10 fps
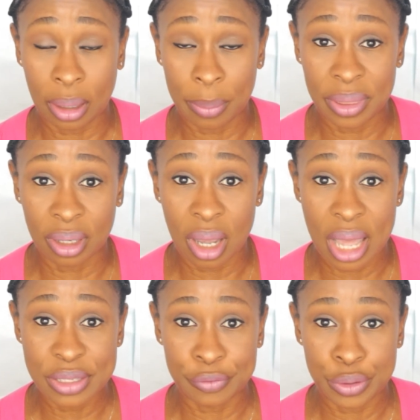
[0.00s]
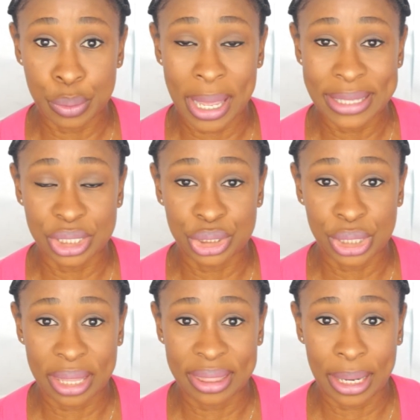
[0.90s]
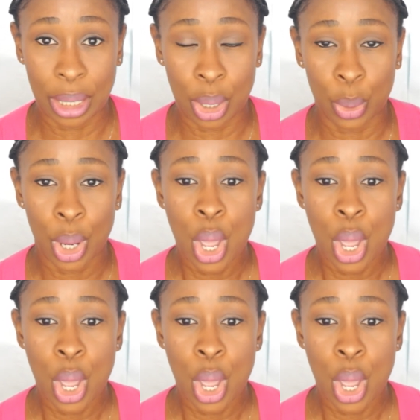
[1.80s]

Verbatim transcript: up in the cards for you guys to check that out.